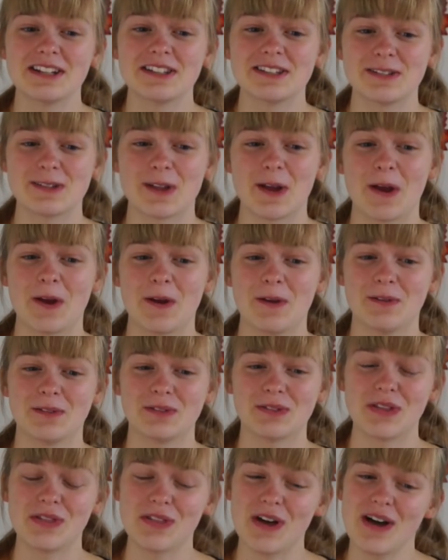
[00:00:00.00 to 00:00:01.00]
So
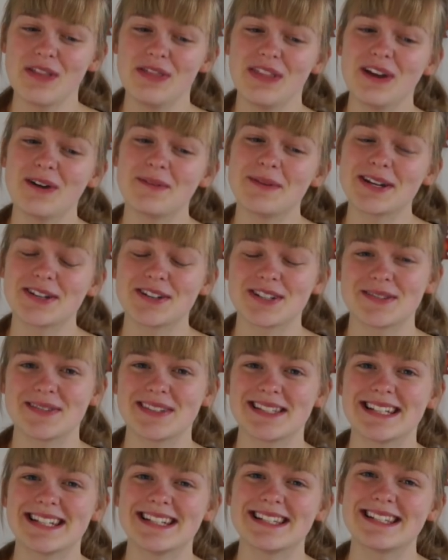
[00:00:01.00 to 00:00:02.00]
the third thing on my
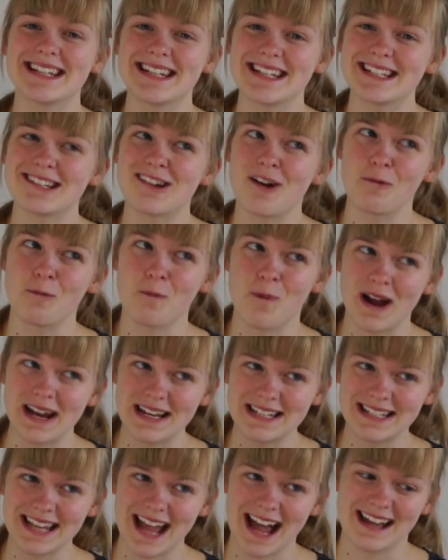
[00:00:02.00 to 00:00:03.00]
Christmas list is a
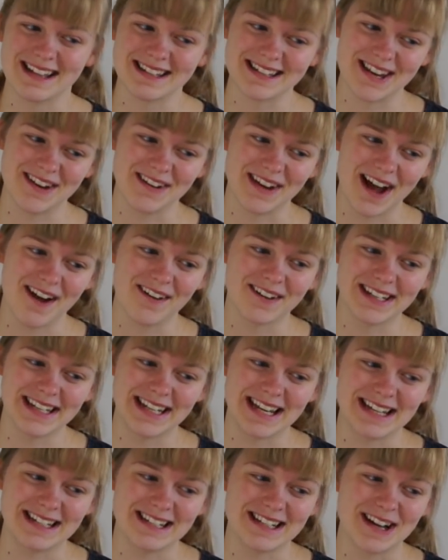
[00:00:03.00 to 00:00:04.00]
white Casio
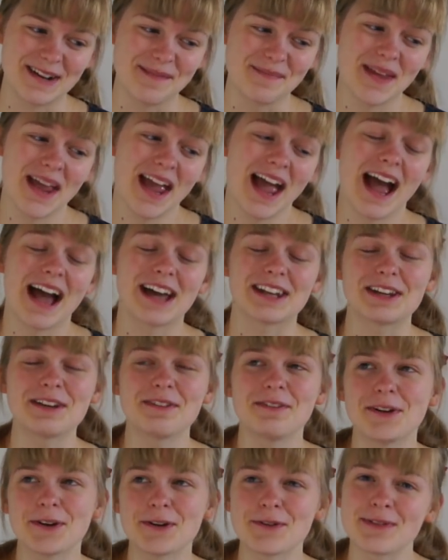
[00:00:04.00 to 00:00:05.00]
calculator, and I
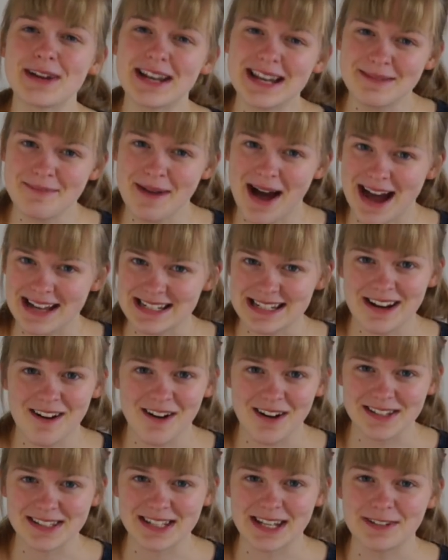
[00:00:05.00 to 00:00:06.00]
feel really bad in
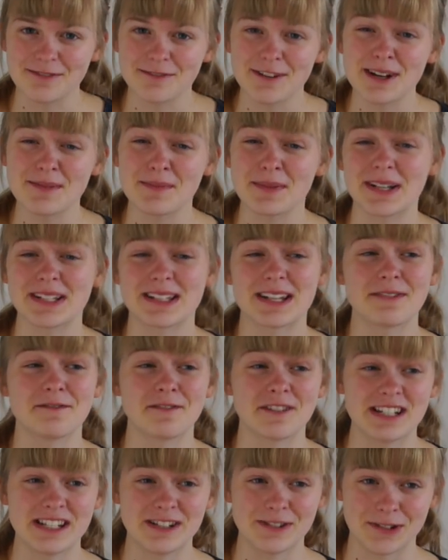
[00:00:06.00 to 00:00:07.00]
asking for it because I've
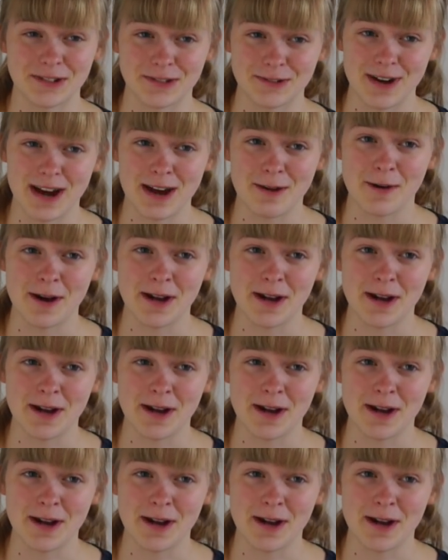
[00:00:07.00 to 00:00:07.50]
already got a grey